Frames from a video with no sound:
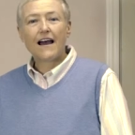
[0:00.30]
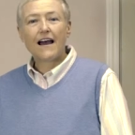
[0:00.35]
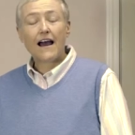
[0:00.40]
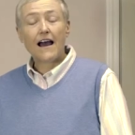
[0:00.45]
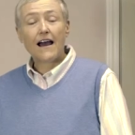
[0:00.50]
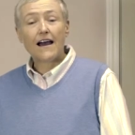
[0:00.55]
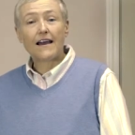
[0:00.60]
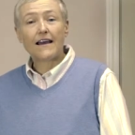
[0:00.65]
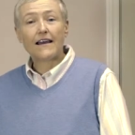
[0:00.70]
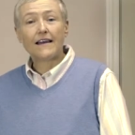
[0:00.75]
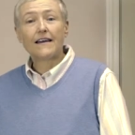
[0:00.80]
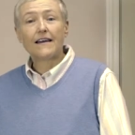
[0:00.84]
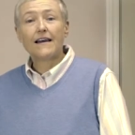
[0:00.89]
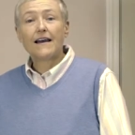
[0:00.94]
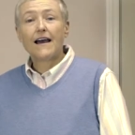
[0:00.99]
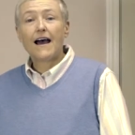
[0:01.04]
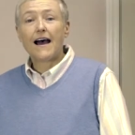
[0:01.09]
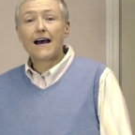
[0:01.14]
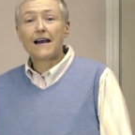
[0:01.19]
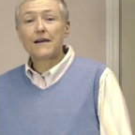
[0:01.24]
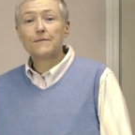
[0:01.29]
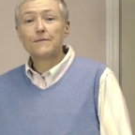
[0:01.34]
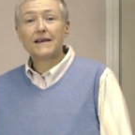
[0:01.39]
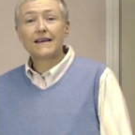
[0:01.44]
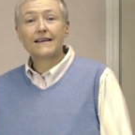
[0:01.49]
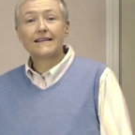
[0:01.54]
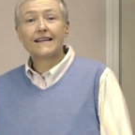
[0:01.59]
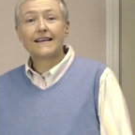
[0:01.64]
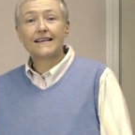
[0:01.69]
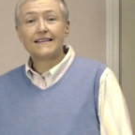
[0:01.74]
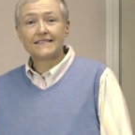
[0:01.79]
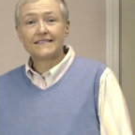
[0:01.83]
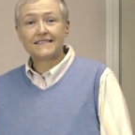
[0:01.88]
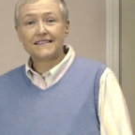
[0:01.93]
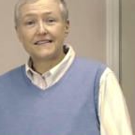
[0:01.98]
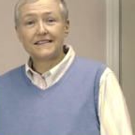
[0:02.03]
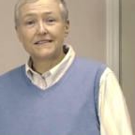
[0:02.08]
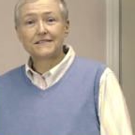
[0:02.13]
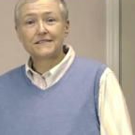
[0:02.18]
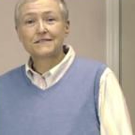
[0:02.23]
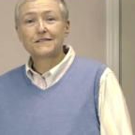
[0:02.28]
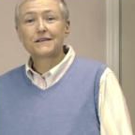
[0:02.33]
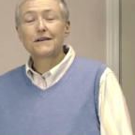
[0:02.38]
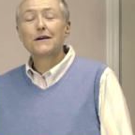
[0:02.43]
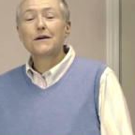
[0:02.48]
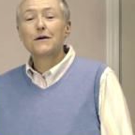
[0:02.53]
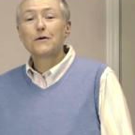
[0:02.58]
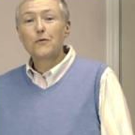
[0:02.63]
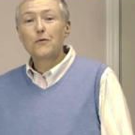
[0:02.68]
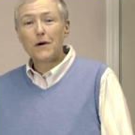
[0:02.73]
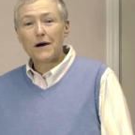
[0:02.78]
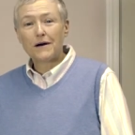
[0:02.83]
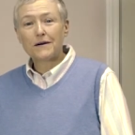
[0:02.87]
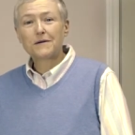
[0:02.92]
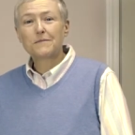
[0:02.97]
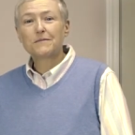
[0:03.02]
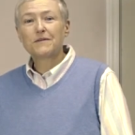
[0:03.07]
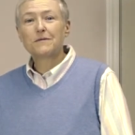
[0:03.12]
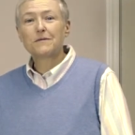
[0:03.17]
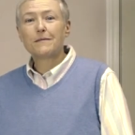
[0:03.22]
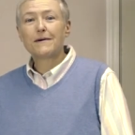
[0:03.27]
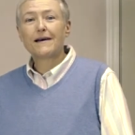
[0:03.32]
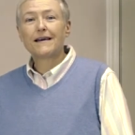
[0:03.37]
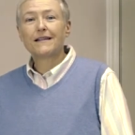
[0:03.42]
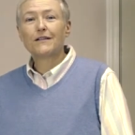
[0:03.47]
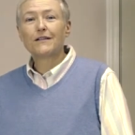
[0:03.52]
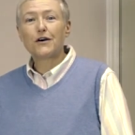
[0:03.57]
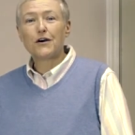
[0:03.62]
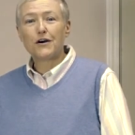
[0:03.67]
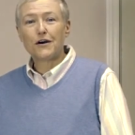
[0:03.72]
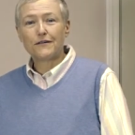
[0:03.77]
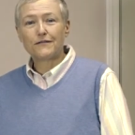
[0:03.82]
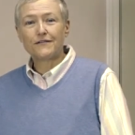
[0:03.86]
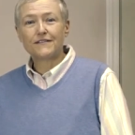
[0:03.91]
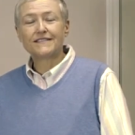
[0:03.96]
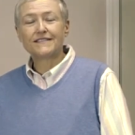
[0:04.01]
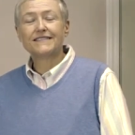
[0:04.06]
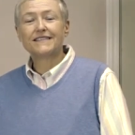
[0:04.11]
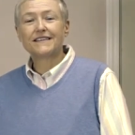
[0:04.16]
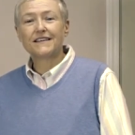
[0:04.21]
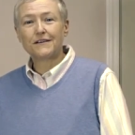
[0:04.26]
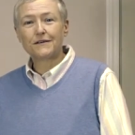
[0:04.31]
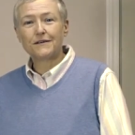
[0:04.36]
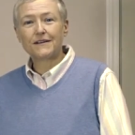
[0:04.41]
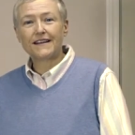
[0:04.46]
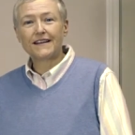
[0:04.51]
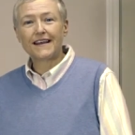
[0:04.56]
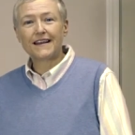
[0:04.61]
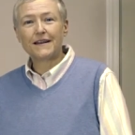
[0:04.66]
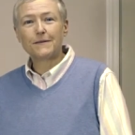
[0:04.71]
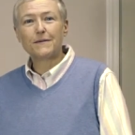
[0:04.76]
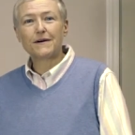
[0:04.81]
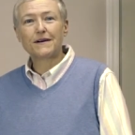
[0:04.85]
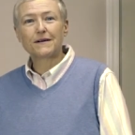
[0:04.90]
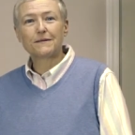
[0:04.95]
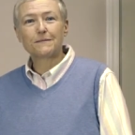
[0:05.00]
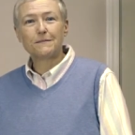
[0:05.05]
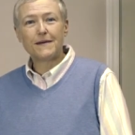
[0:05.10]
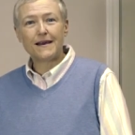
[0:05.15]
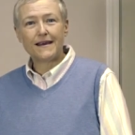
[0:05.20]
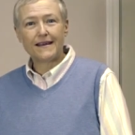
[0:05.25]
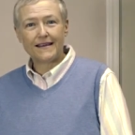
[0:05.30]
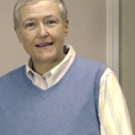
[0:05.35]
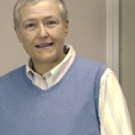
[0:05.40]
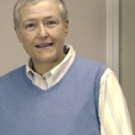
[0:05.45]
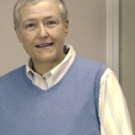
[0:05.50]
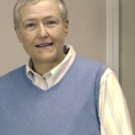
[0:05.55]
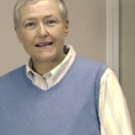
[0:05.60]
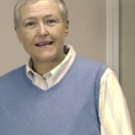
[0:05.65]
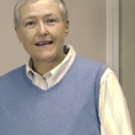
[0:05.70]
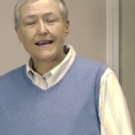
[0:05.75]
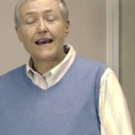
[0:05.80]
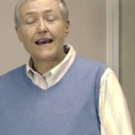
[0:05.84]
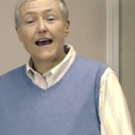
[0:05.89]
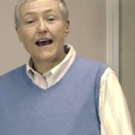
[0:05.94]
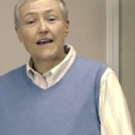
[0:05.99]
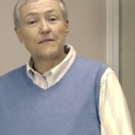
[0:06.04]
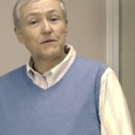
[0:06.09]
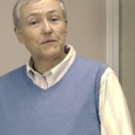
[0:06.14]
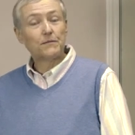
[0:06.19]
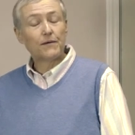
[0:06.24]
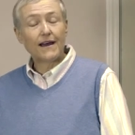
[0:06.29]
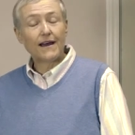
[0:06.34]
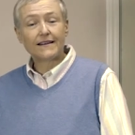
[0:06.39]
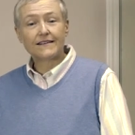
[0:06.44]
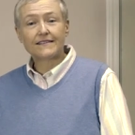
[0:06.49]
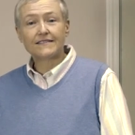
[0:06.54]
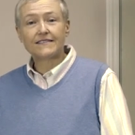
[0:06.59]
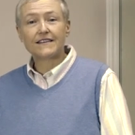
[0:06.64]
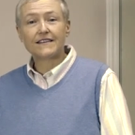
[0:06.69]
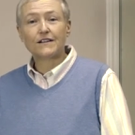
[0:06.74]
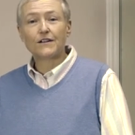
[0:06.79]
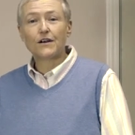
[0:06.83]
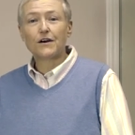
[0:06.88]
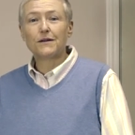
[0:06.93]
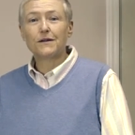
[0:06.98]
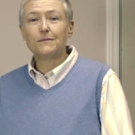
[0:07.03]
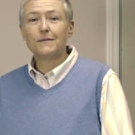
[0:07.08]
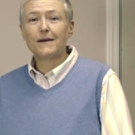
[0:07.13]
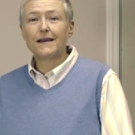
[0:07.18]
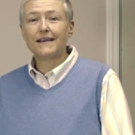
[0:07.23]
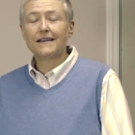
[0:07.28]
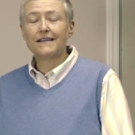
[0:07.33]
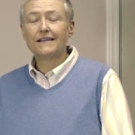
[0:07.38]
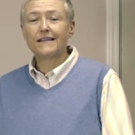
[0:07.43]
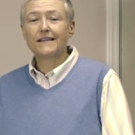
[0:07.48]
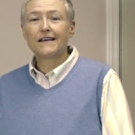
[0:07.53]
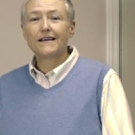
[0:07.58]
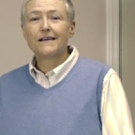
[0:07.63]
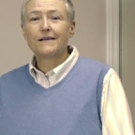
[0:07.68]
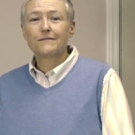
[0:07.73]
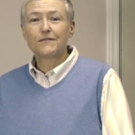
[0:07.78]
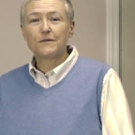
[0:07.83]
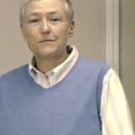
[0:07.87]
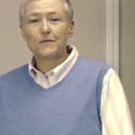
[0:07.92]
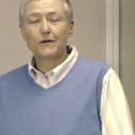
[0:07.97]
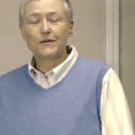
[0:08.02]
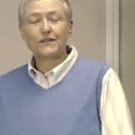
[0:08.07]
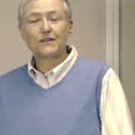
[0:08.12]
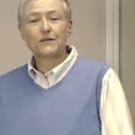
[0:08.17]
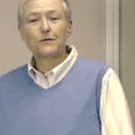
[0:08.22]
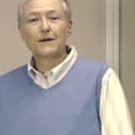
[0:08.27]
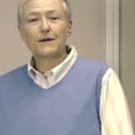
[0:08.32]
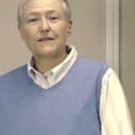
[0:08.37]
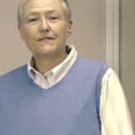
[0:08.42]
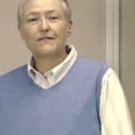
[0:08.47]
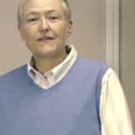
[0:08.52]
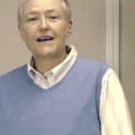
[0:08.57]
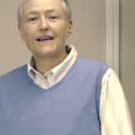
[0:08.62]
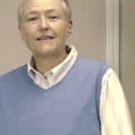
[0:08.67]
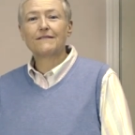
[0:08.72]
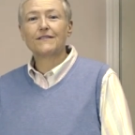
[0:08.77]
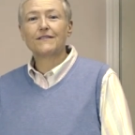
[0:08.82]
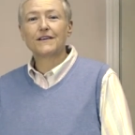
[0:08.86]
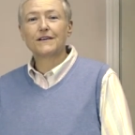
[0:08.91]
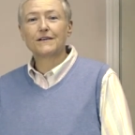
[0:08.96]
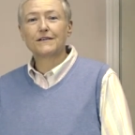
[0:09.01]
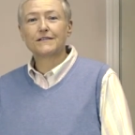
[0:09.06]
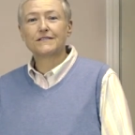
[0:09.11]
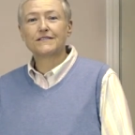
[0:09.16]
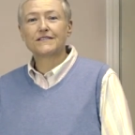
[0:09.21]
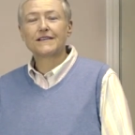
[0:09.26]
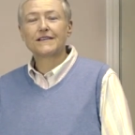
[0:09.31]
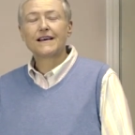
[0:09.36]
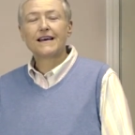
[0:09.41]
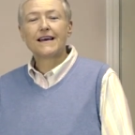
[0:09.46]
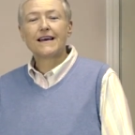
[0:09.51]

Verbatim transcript: Hi, I'm Ann Hastings. Welcome to my law office here in Kennebunk, Maine. I've been practicing law in Maine for more than 25 years,